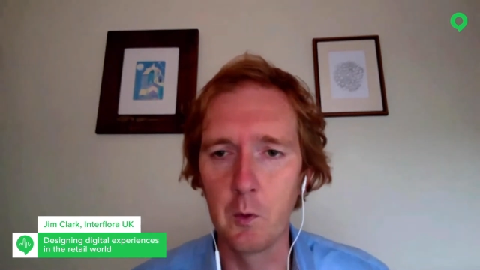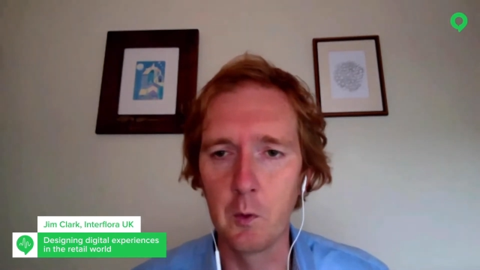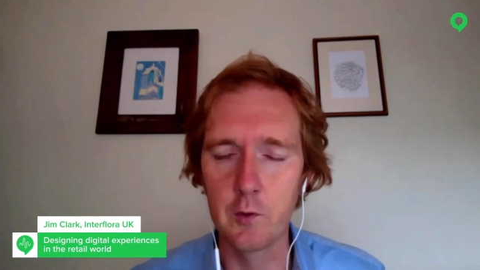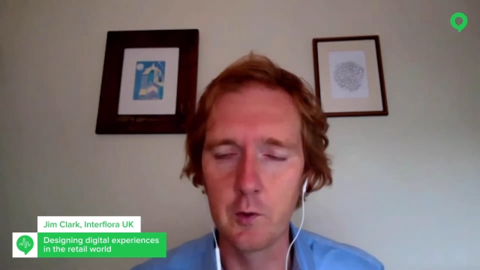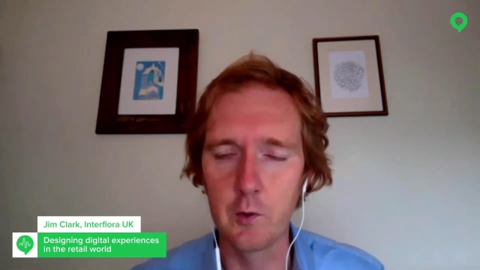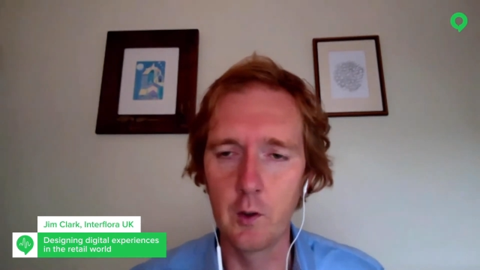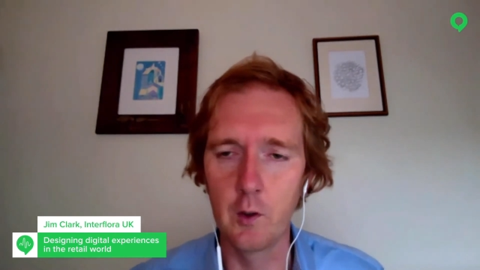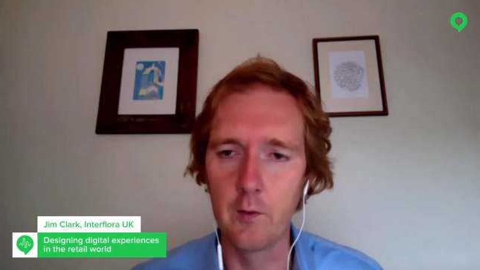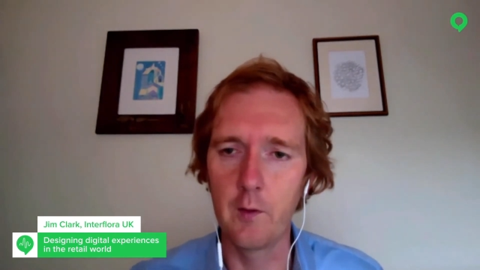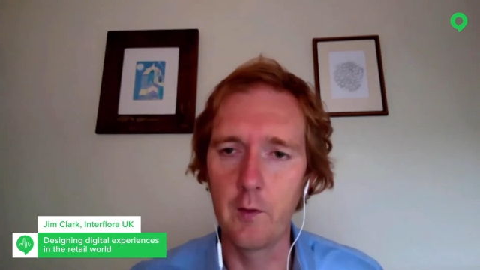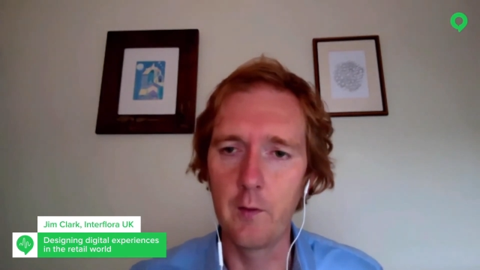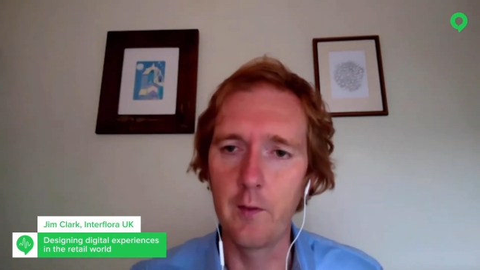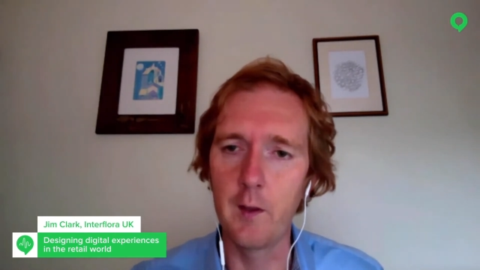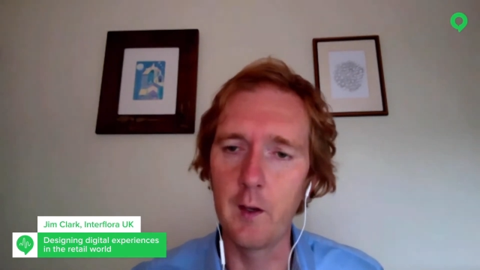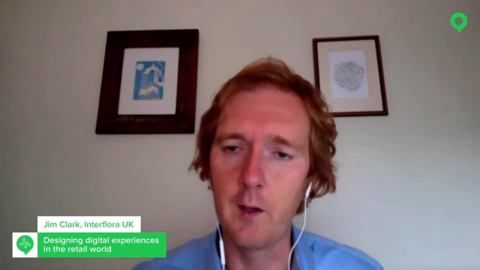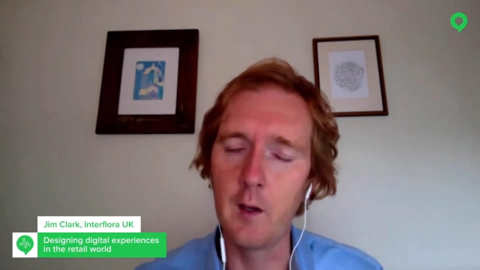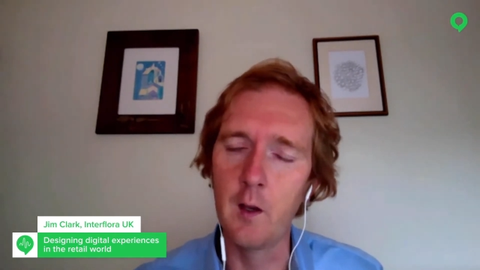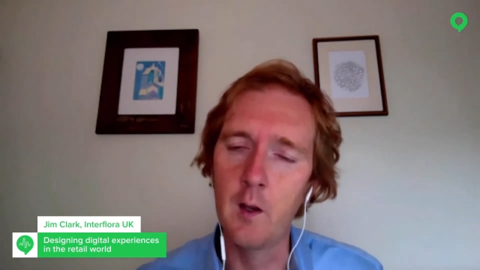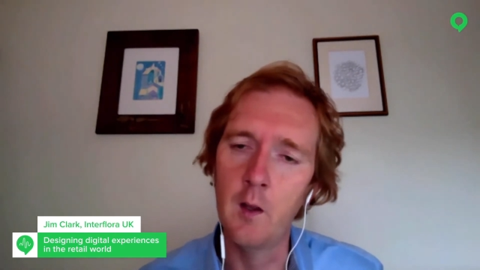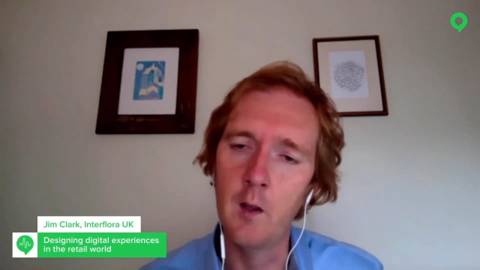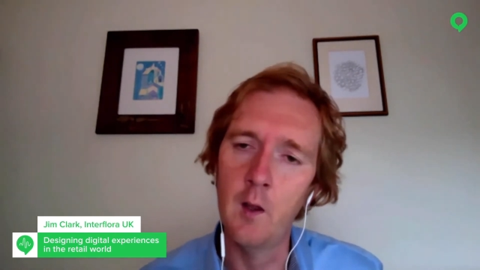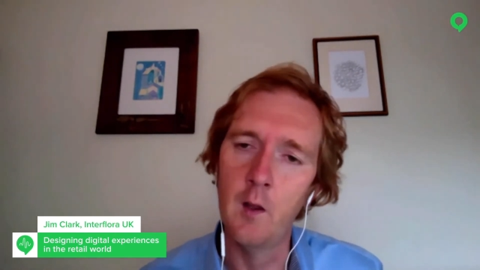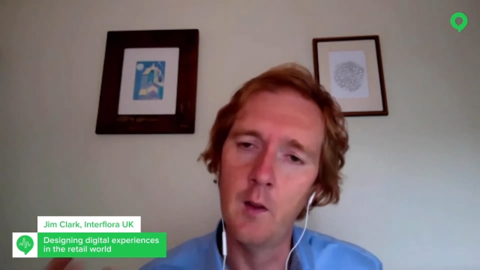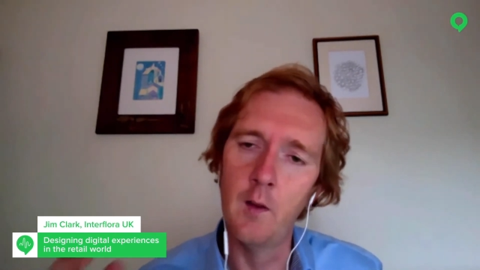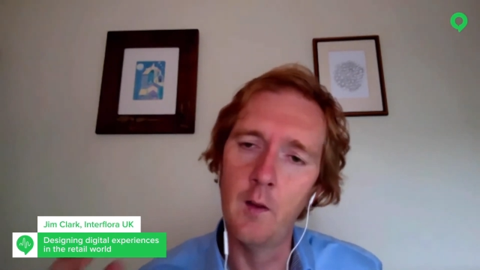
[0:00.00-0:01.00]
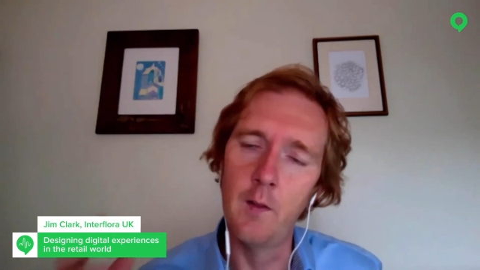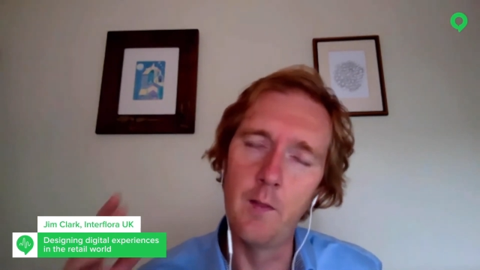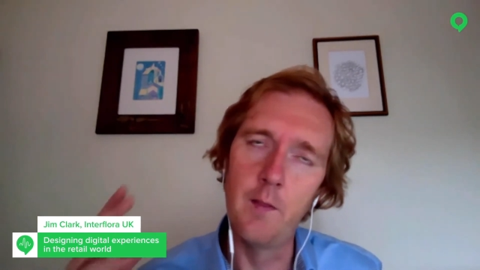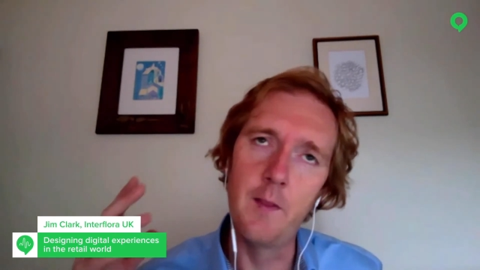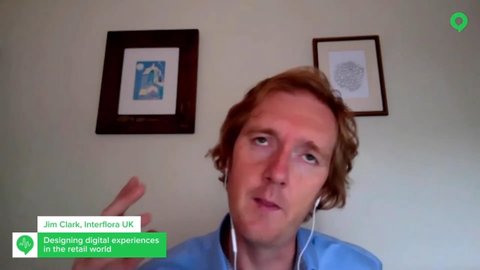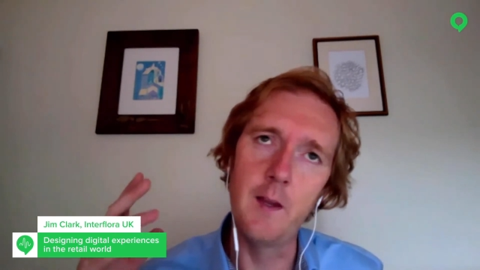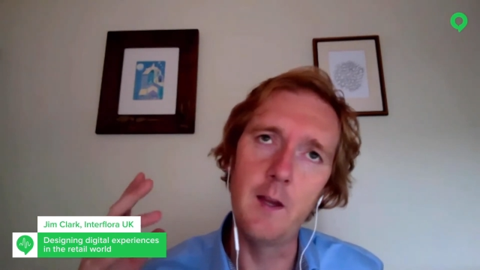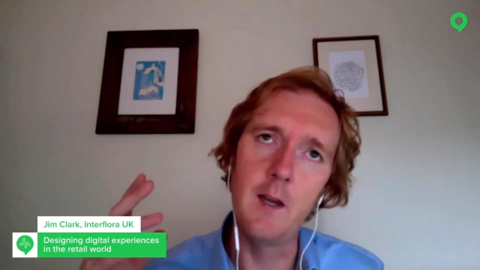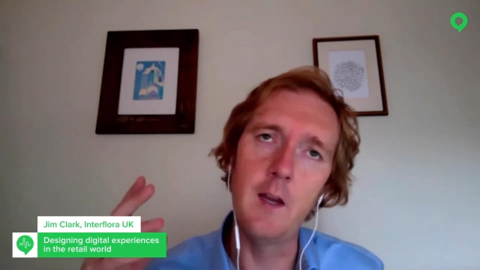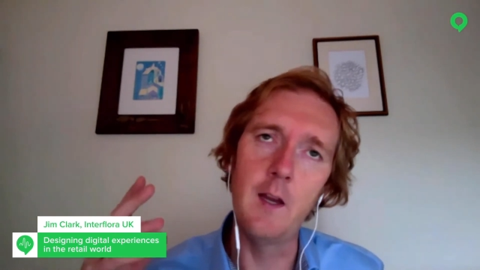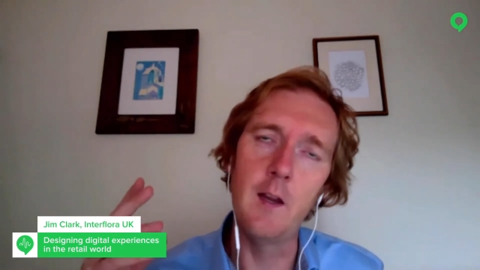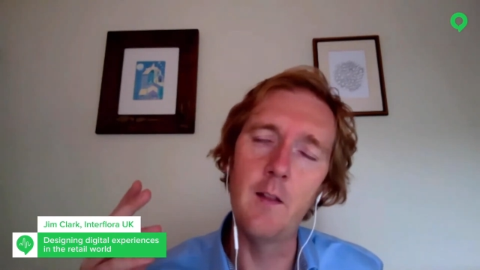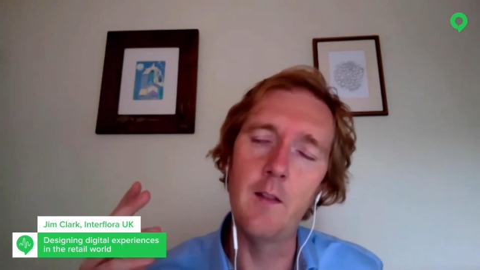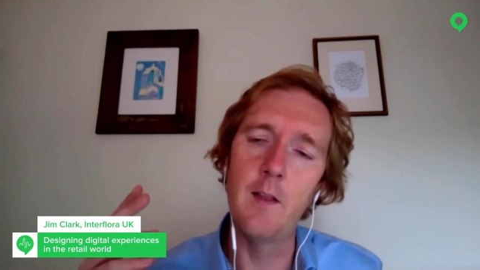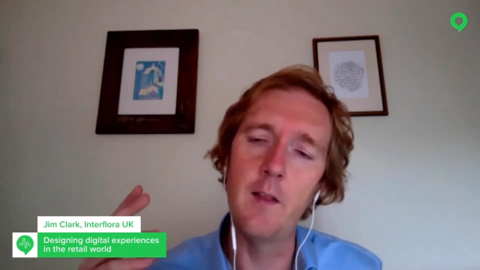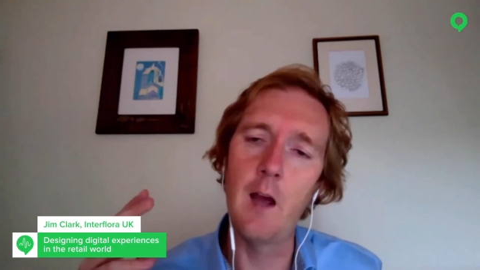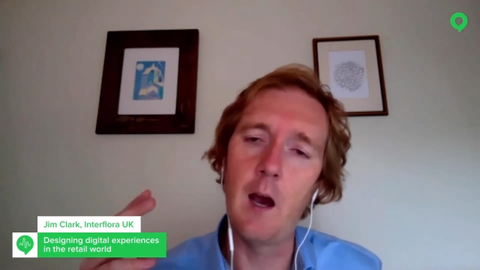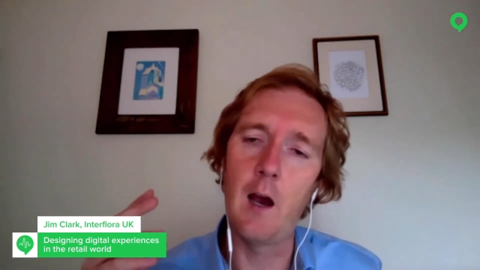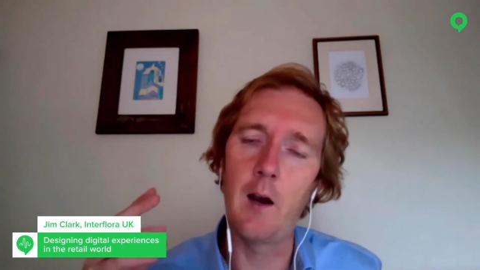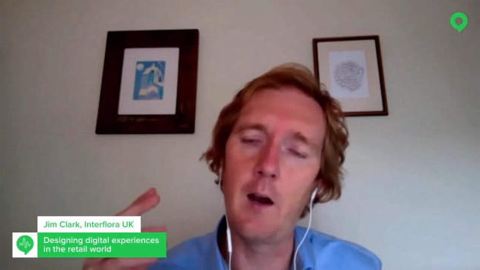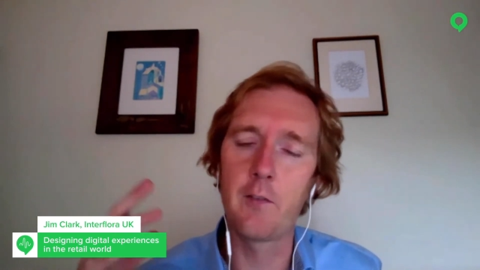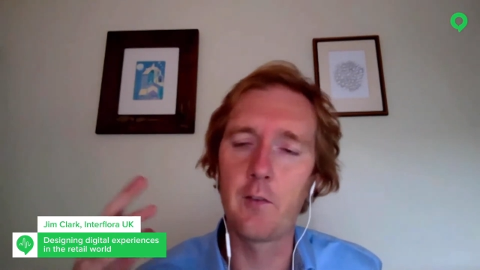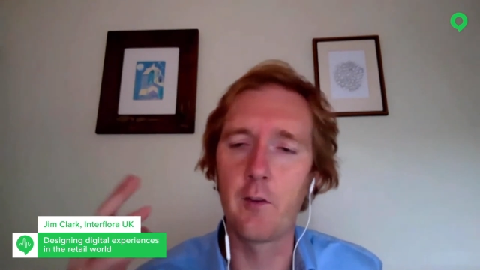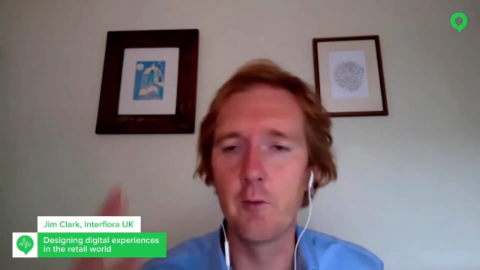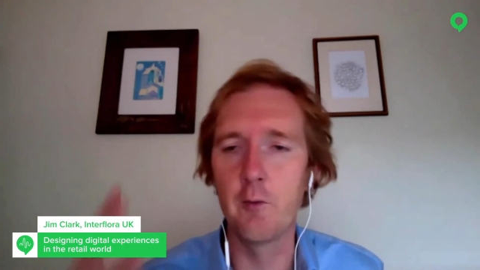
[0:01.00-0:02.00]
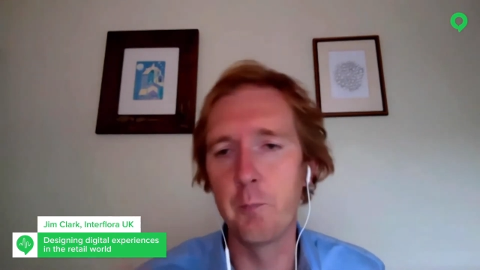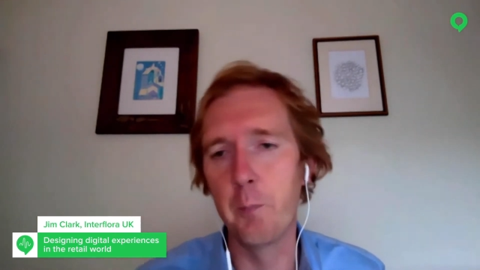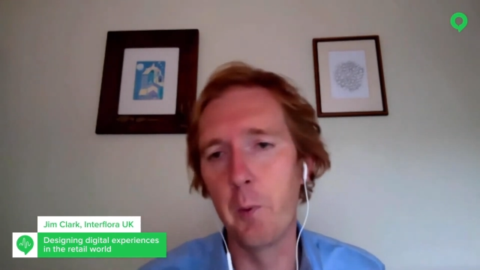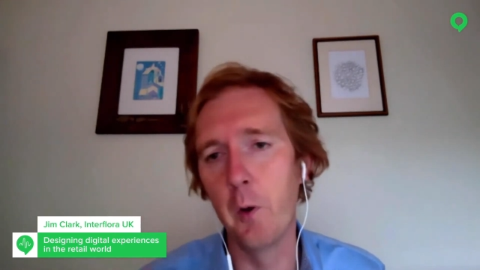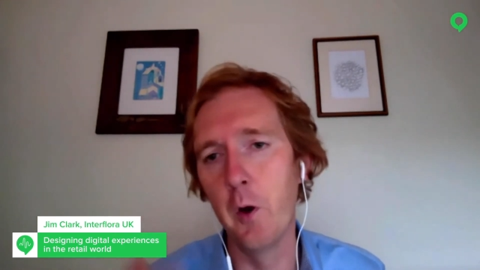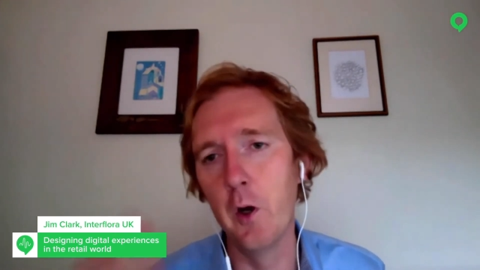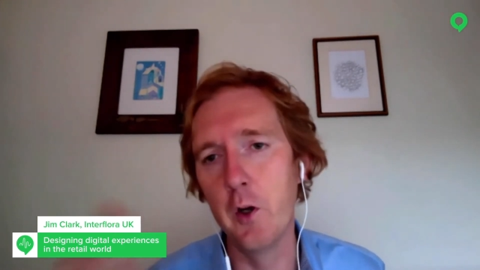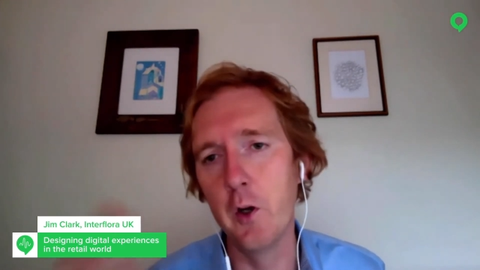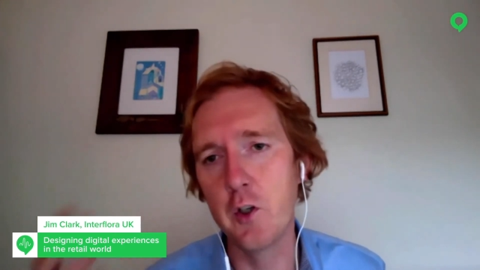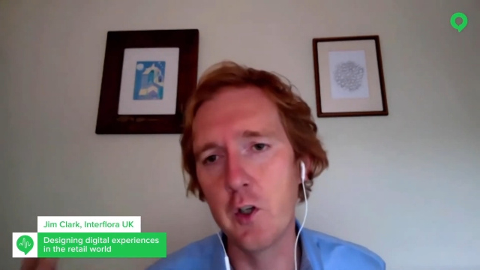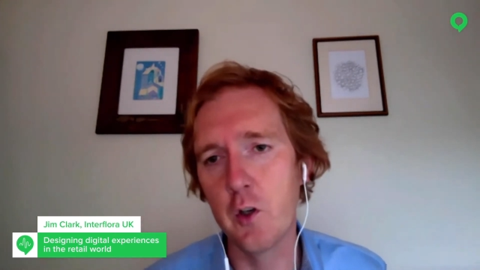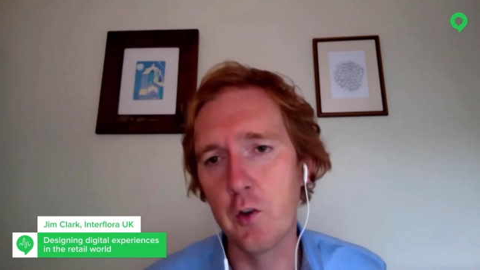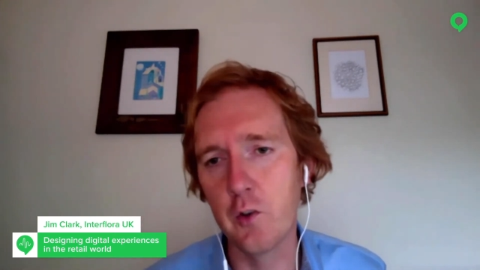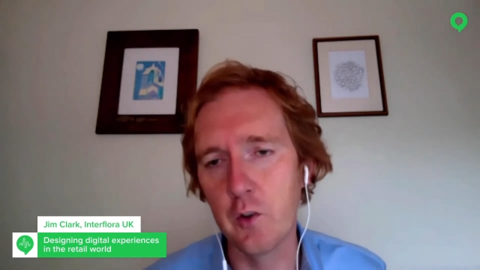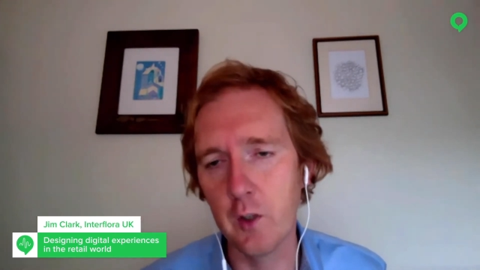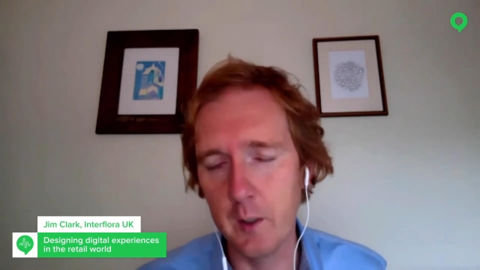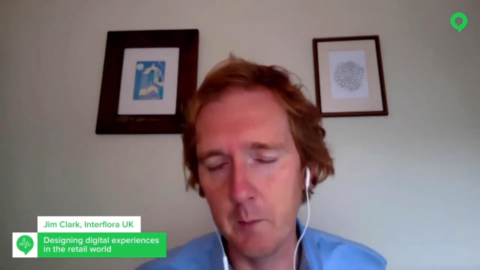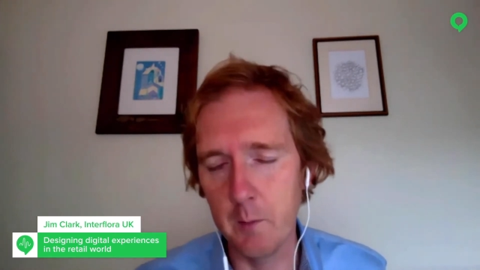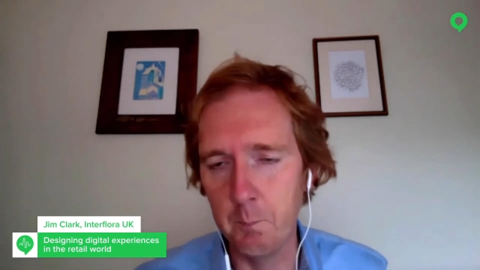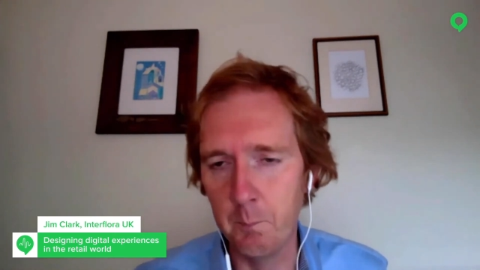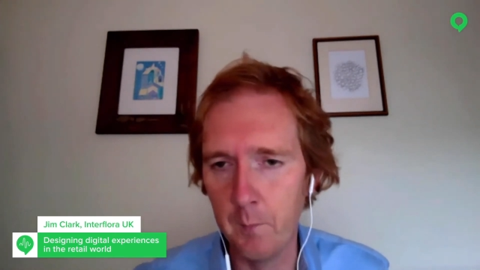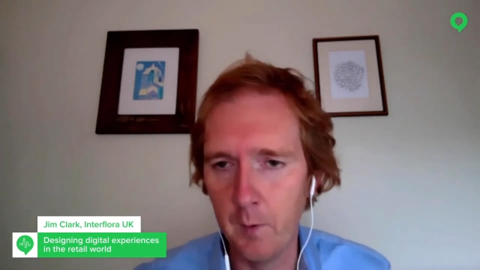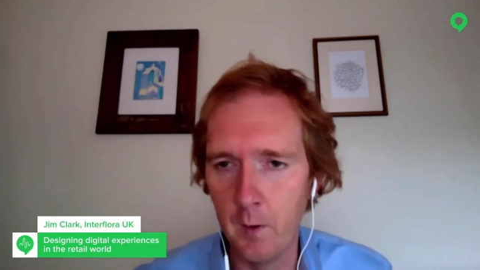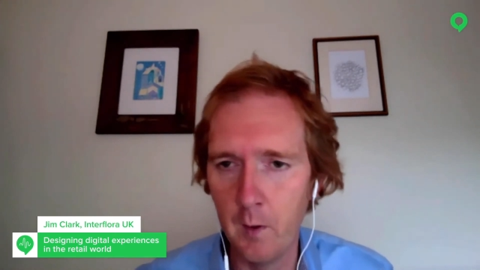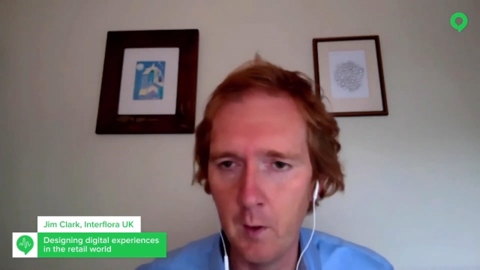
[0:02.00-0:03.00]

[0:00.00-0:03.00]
so that the act of purchasing,